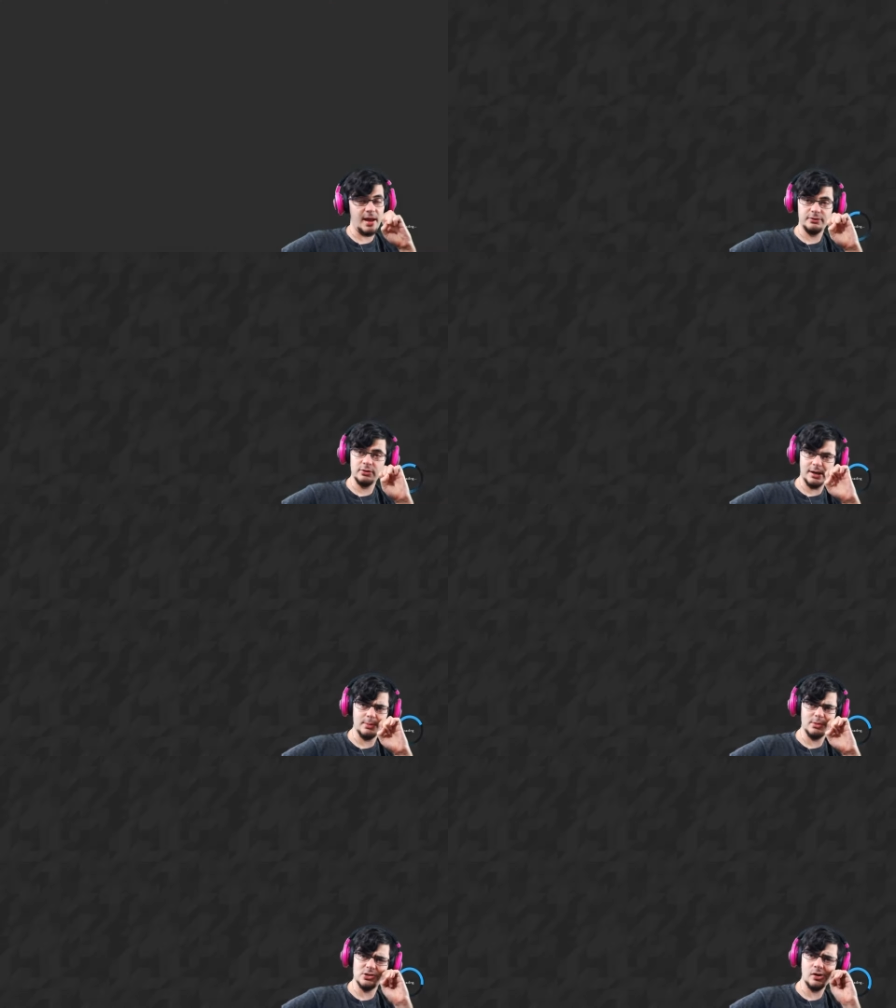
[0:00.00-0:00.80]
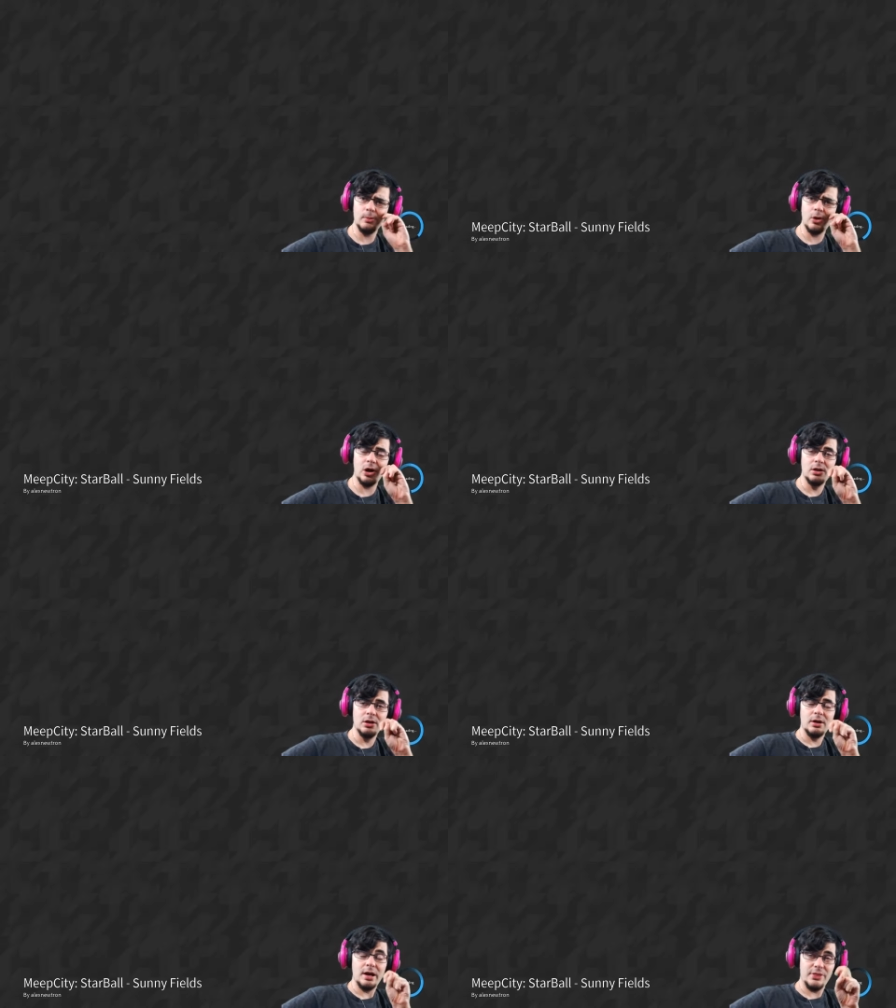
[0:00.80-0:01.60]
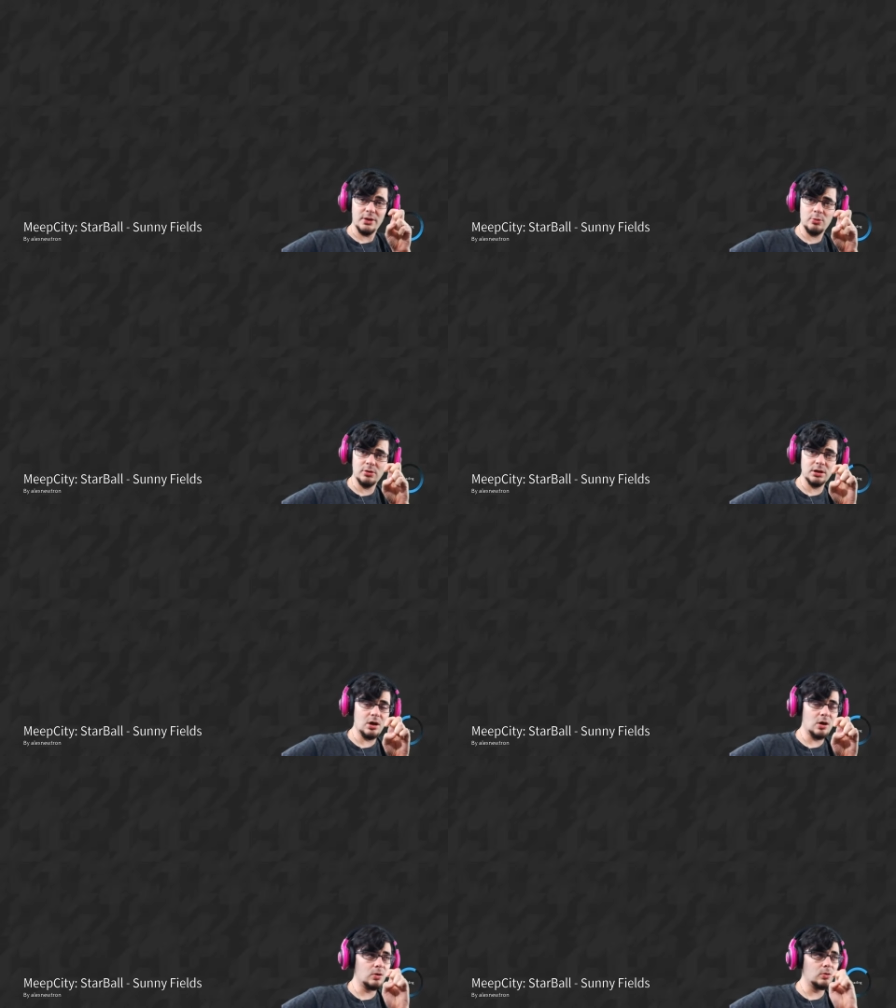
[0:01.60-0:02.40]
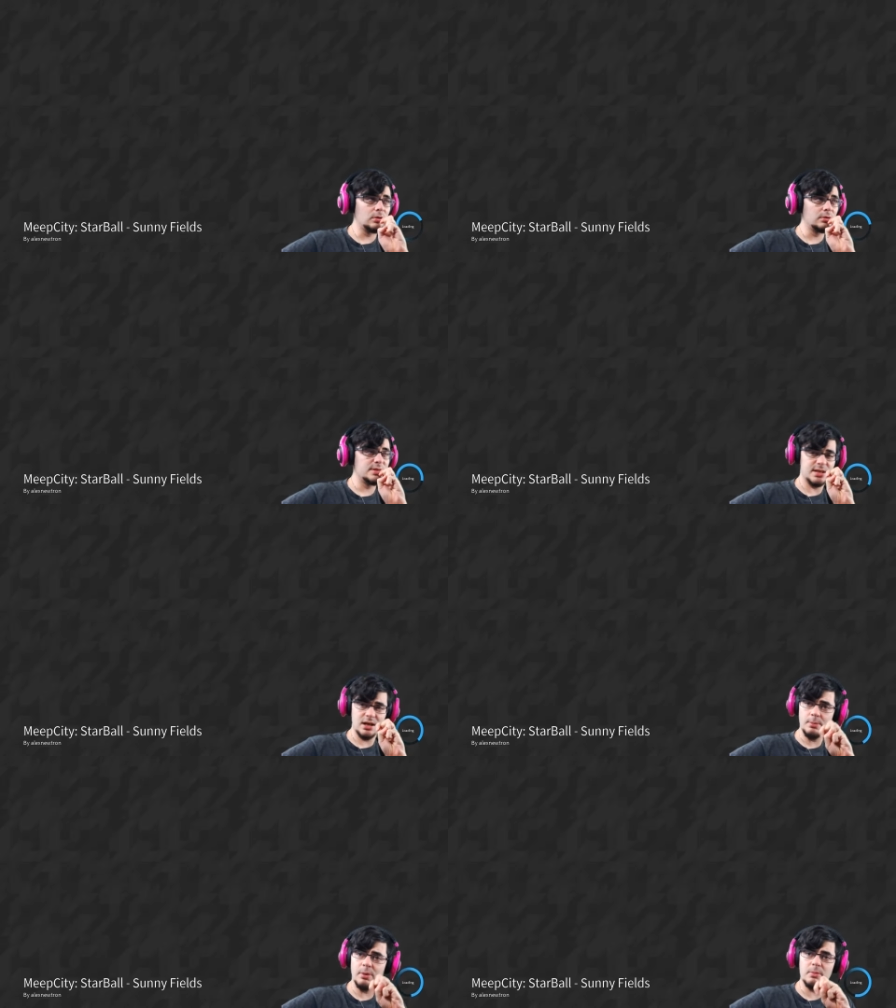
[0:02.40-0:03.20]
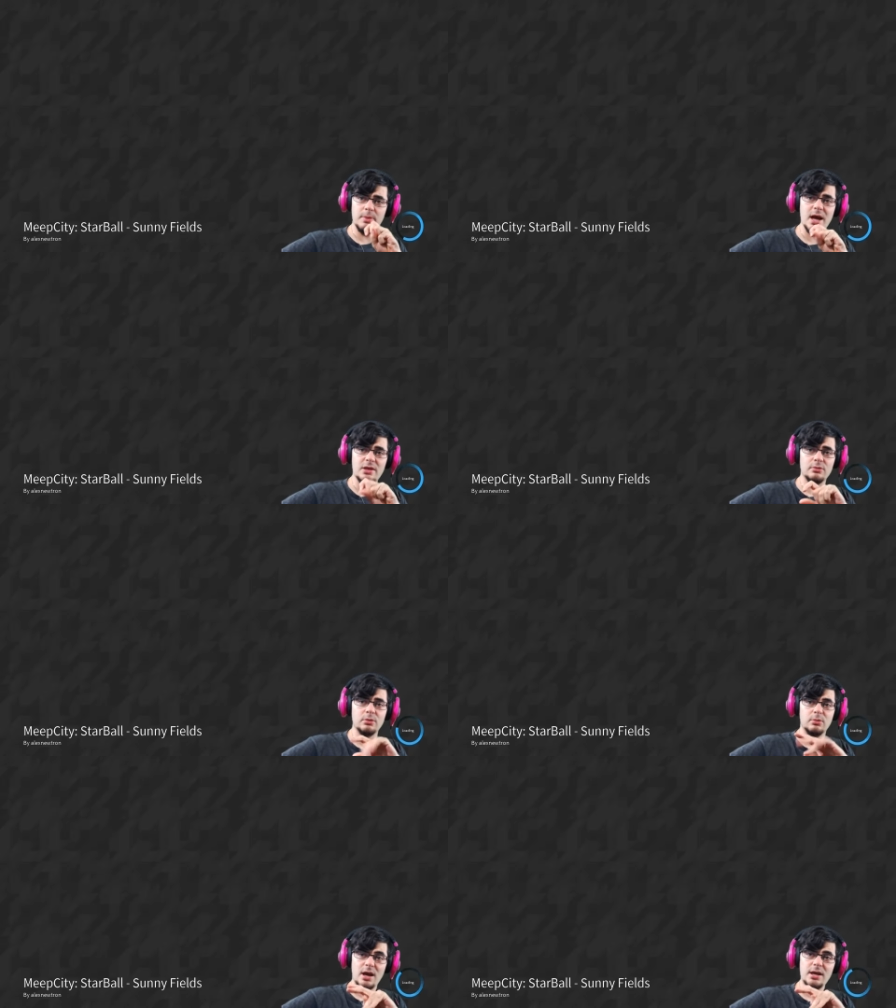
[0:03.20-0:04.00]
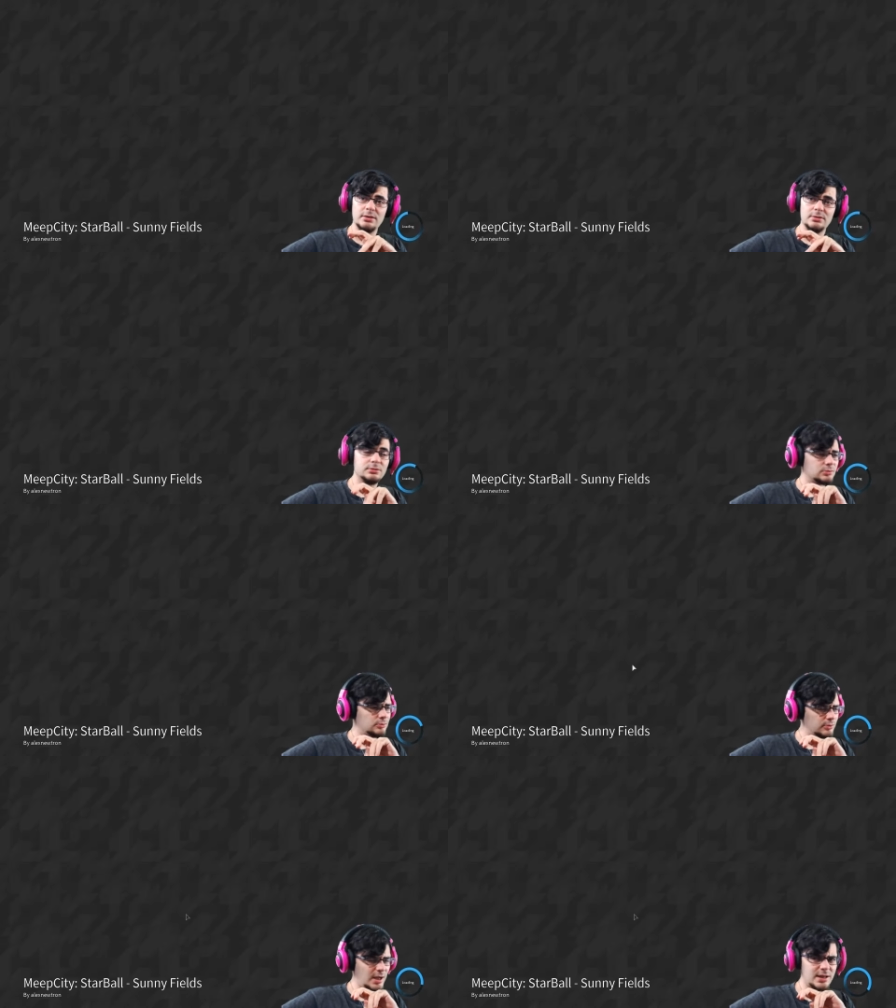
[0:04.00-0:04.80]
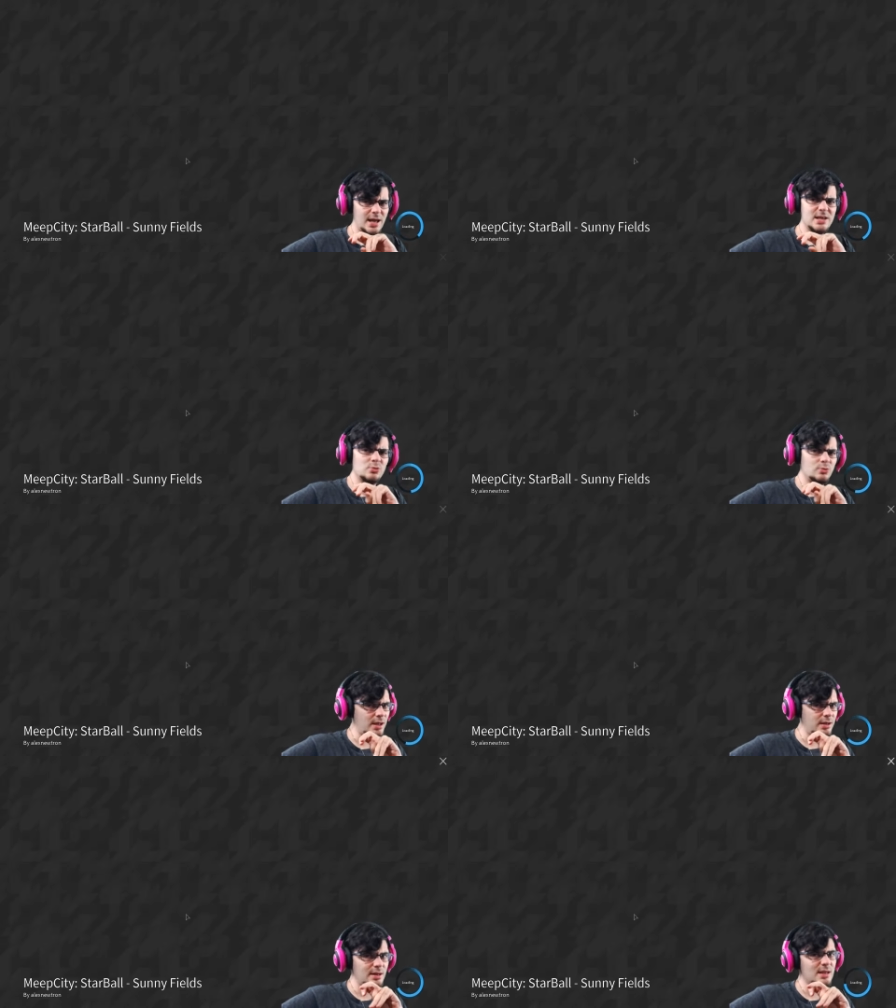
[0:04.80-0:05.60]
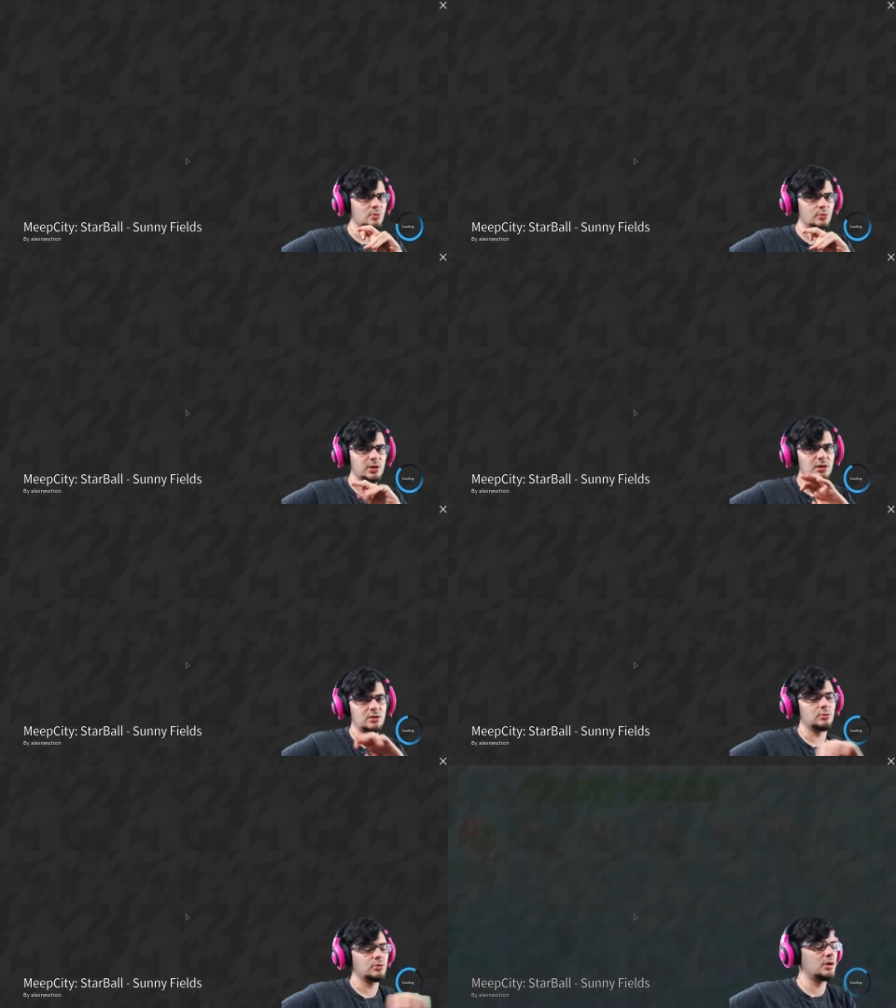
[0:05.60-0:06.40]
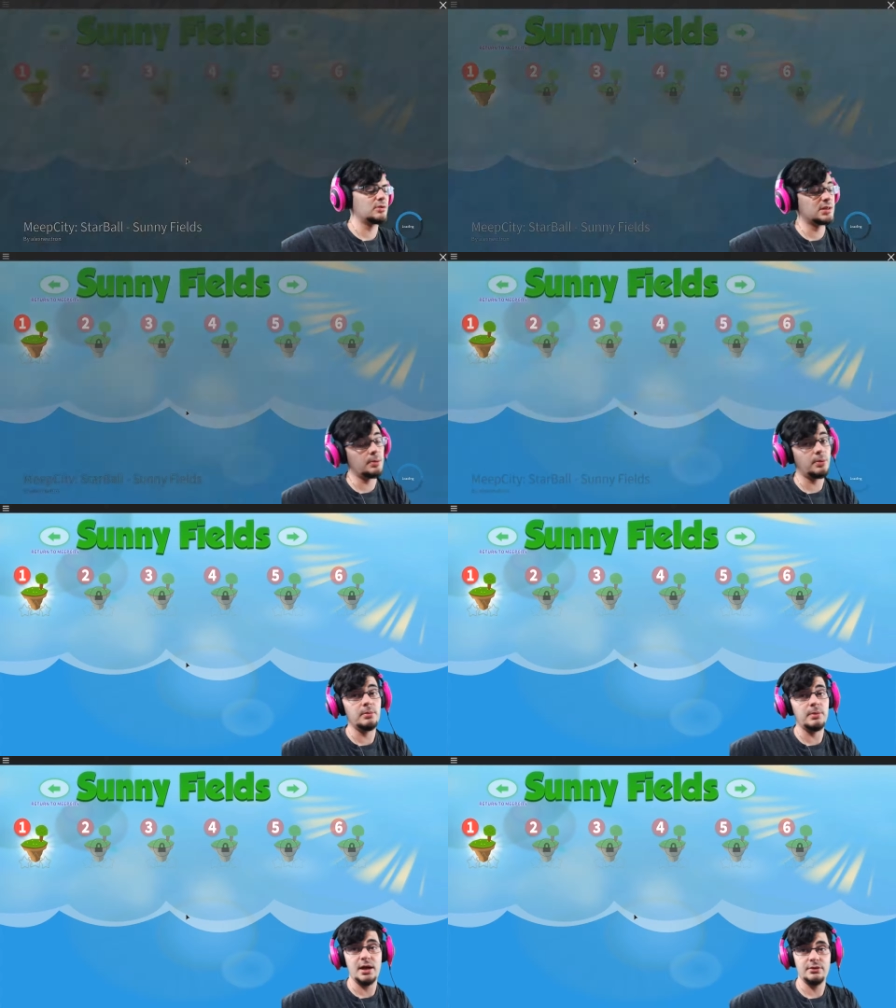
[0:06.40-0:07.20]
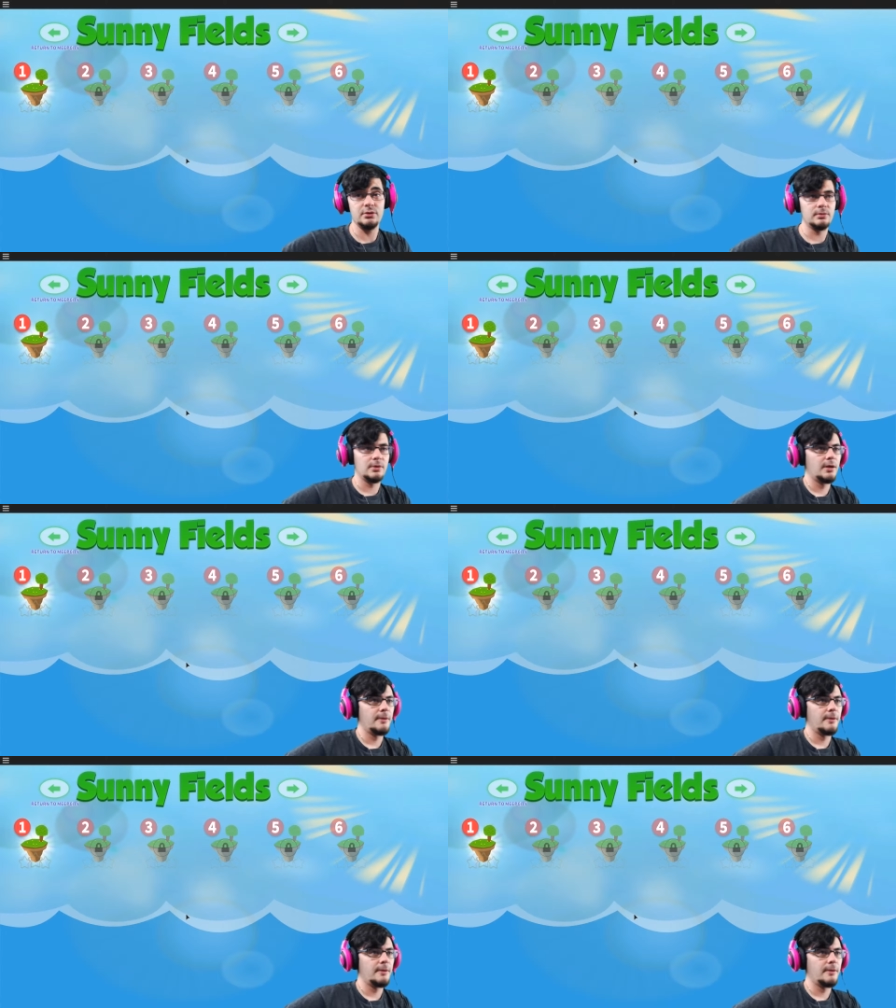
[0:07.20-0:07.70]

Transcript: after a game of Starball, I think we're going to go set up our bathroom, right? Right, guys? Right? That's what we're gonna do. We're gonna go set up our bathroom.